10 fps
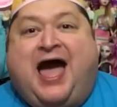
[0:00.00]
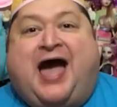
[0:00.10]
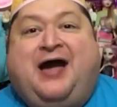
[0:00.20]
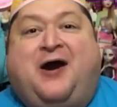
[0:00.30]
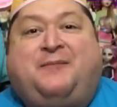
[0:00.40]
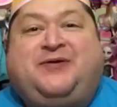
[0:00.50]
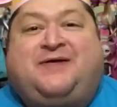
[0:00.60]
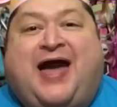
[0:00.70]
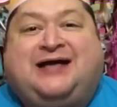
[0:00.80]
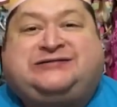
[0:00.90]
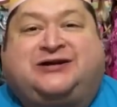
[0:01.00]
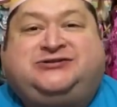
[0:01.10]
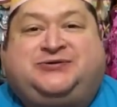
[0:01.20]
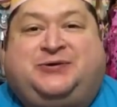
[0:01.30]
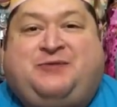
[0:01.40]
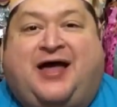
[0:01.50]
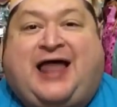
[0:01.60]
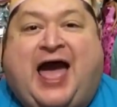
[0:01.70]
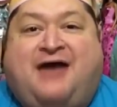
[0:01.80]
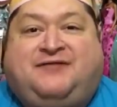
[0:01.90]
I hope you guys are doing well,
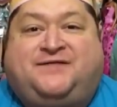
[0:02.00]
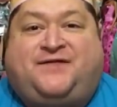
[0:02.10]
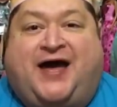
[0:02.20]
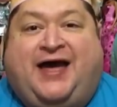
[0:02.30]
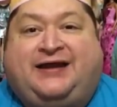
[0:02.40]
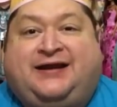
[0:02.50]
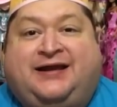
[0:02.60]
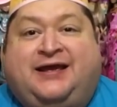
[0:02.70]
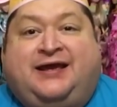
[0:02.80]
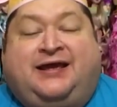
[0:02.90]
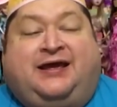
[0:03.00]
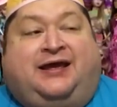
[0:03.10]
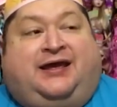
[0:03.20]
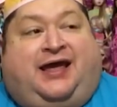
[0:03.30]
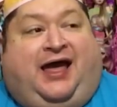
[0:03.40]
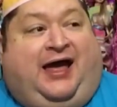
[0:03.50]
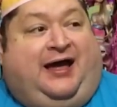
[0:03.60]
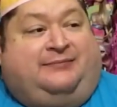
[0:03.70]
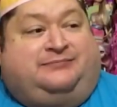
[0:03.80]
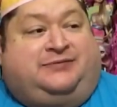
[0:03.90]
having fun,
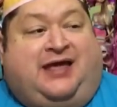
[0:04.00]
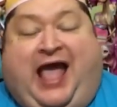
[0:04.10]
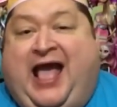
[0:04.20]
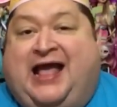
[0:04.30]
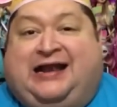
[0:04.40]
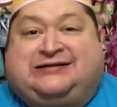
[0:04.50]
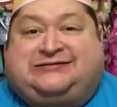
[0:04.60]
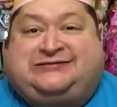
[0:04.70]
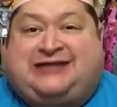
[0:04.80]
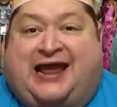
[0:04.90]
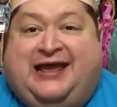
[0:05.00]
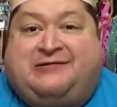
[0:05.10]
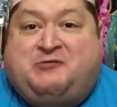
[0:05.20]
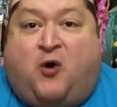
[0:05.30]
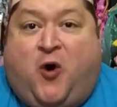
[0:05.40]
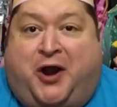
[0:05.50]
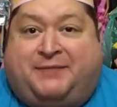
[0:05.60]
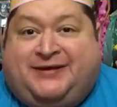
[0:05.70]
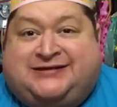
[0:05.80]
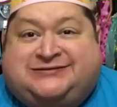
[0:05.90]
and staying
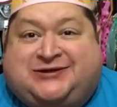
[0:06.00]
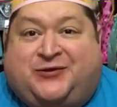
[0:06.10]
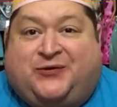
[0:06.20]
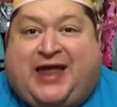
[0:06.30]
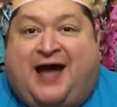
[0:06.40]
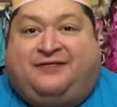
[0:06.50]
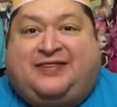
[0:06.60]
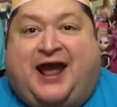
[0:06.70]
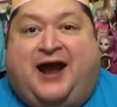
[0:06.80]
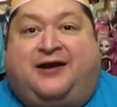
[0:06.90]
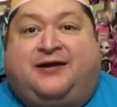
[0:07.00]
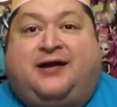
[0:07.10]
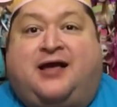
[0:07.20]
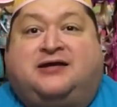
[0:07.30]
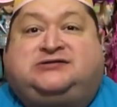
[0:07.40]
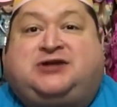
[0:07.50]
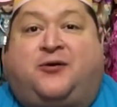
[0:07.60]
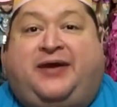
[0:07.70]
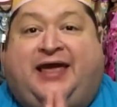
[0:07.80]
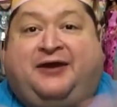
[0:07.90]
warm. It's cool out there.
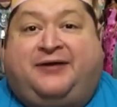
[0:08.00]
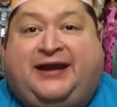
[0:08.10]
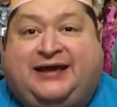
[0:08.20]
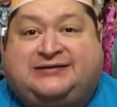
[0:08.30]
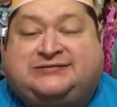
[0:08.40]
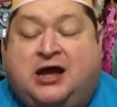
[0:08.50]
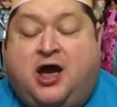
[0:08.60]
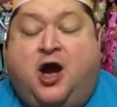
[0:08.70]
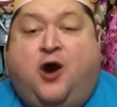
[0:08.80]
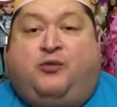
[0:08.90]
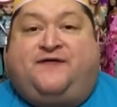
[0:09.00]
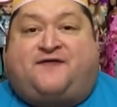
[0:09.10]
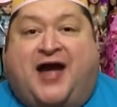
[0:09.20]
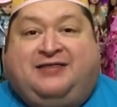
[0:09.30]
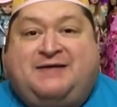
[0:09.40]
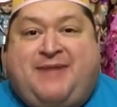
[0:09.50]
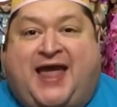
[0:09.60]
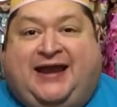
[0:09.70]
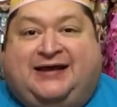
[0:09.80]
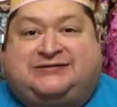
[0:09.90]
So here it is. We finally
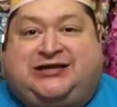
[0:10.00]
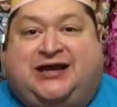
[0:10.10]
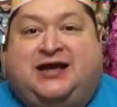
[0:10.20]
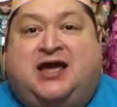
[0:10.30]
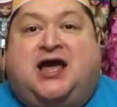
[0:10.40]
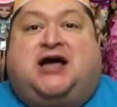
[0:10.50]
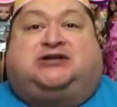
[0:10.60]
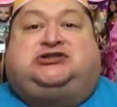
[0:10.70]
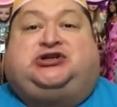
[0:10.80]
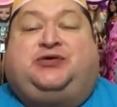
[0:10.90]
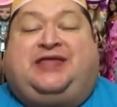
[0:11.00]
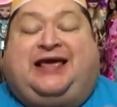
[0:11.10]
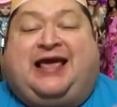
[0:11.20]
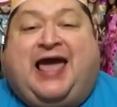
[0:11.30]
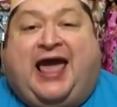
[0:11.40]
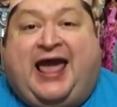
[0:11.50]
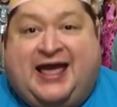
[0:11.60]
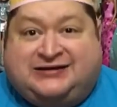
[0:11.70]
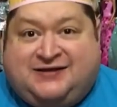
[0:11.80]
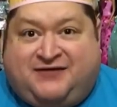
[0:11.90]
made it to the
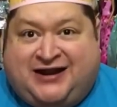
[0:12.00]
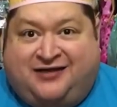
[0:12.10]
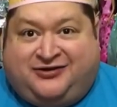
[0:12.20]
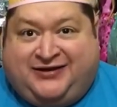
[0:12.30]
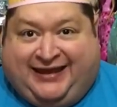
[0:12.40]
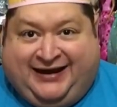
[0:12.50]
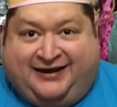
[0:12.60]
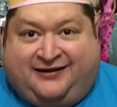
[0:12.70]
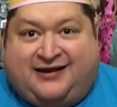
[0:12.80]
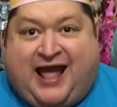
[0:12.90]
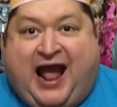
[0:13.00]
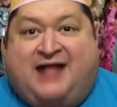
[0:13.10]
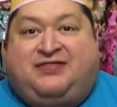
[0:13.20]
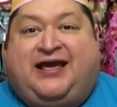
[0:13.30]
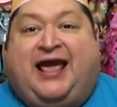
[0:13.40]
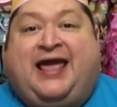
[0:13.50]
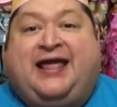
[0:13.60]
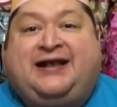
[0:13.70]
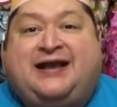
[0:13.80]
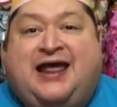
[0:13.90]
end of another year and the
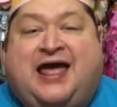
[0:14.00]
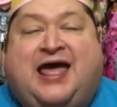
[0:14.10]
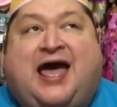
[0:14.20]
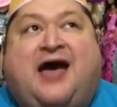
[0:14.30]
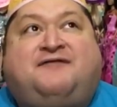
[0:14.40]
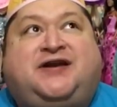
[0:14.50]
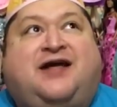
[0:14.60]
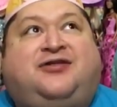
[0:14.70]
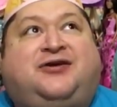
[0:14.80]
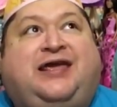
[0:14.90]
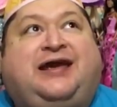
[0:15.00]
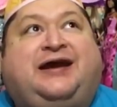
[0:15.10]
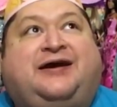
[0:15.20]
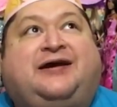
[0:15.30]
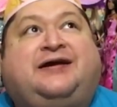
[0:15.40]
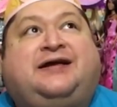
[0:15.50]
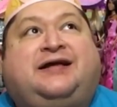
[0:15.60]
end of another year